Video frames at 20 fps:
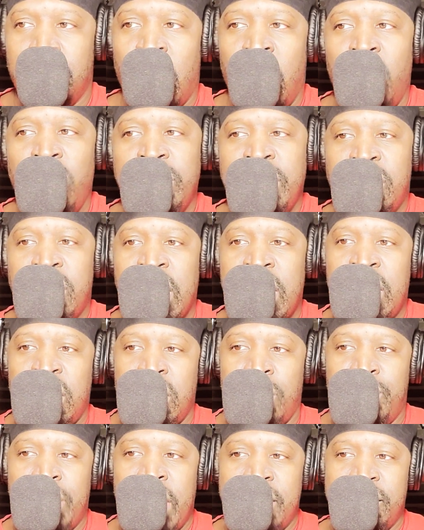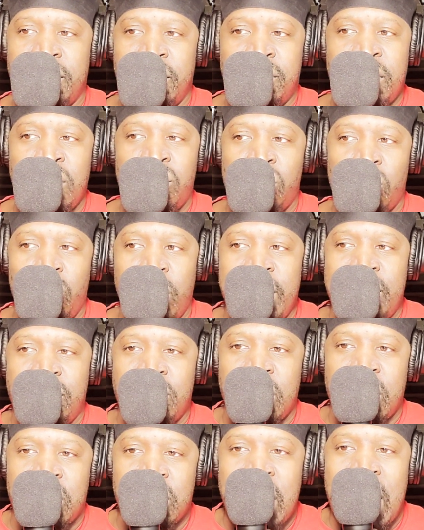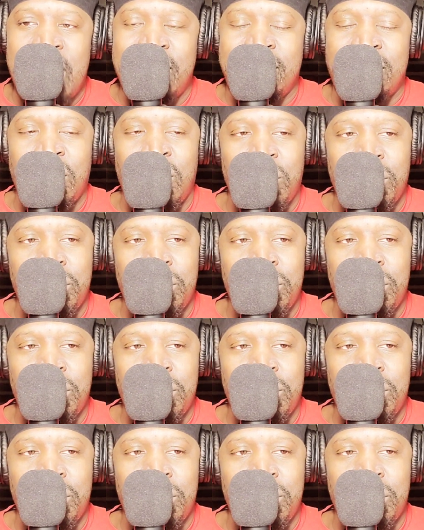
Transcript: only thing about the situation is not so